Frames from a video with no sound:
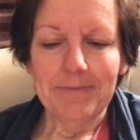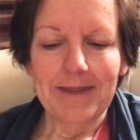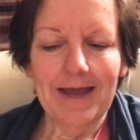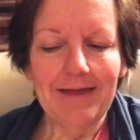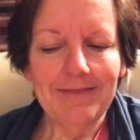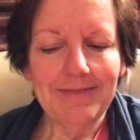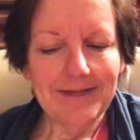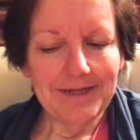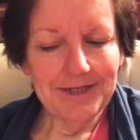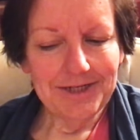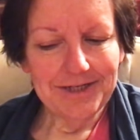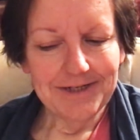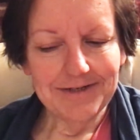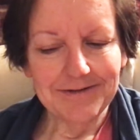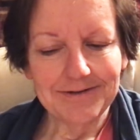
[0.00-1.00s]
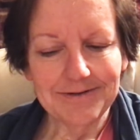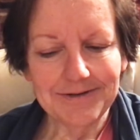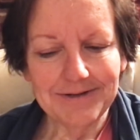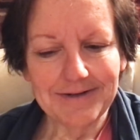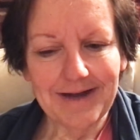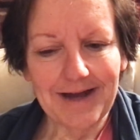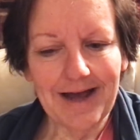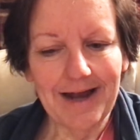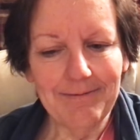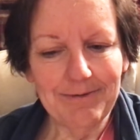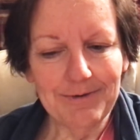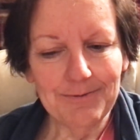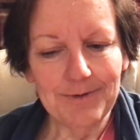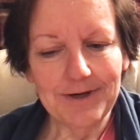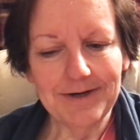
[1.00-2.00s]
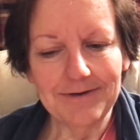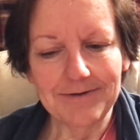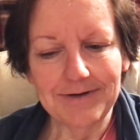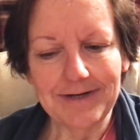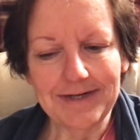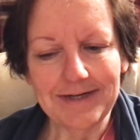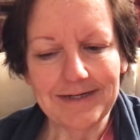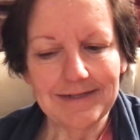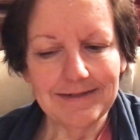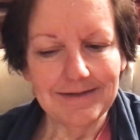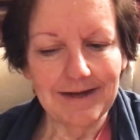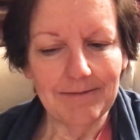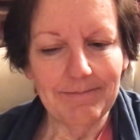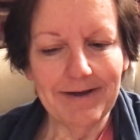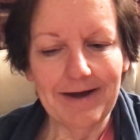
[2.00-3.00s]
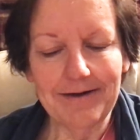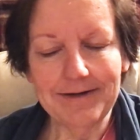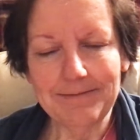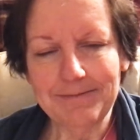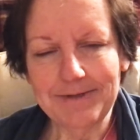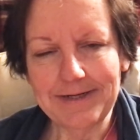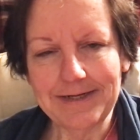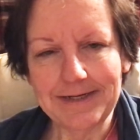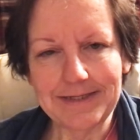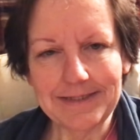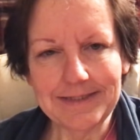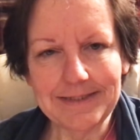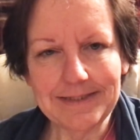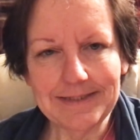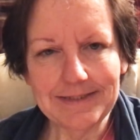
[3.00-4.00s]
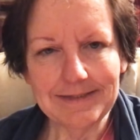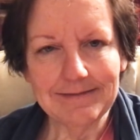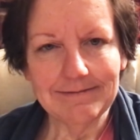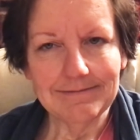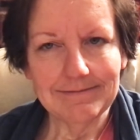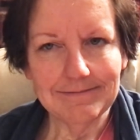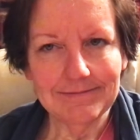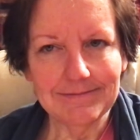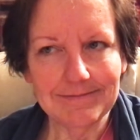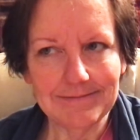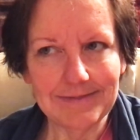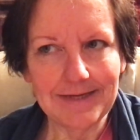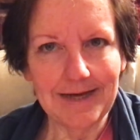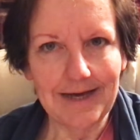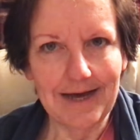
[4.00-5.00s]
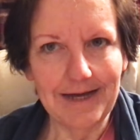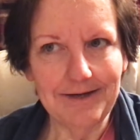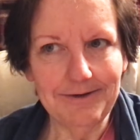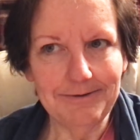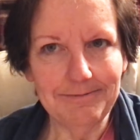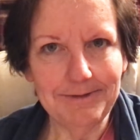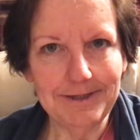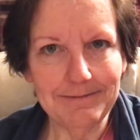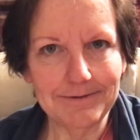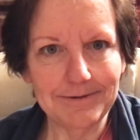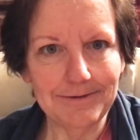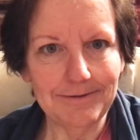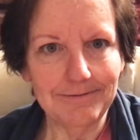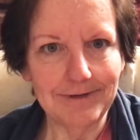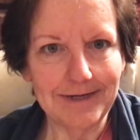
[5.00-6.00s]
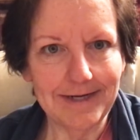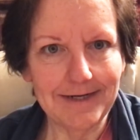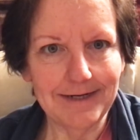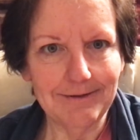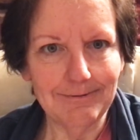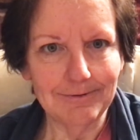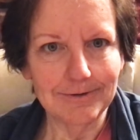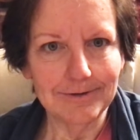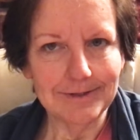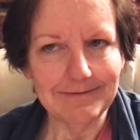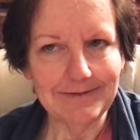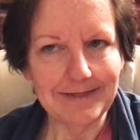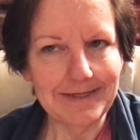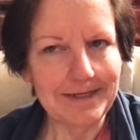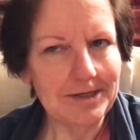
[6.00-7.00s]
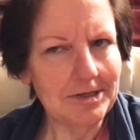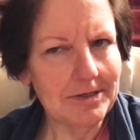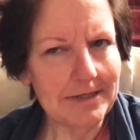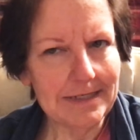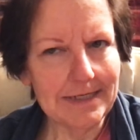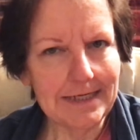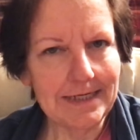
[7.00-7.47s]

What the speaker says: And this year, I'd been wondering about it because I knew people who were getting Words of the Year, and